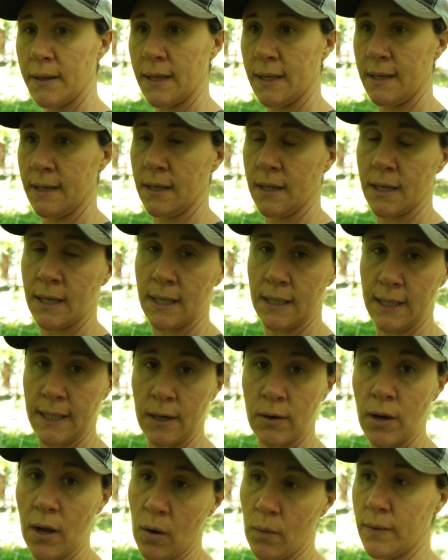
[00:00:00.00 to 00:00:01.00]
in,
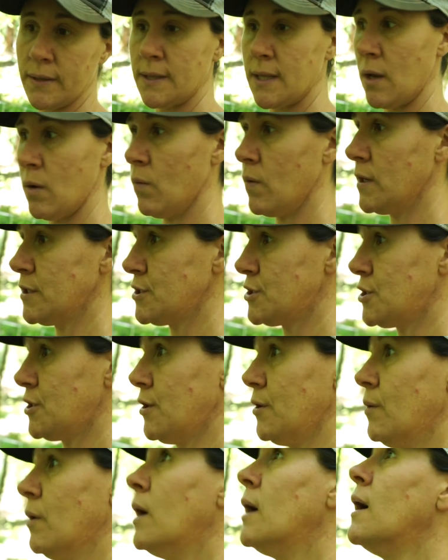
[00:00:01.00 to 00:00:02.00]
clear out what they want
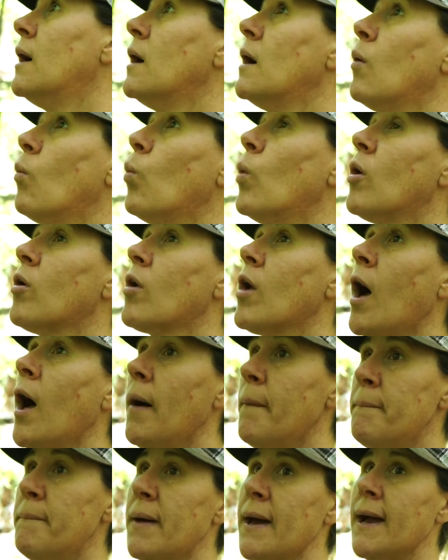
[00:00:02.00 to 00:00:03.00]
to. We'll
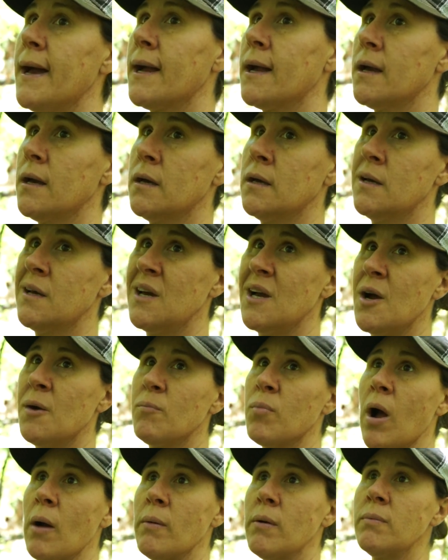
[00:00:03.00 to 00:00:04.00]
come back
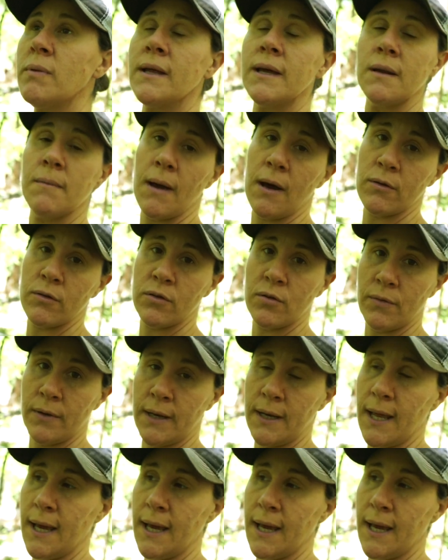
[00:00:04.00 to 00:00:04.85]
probably in about 3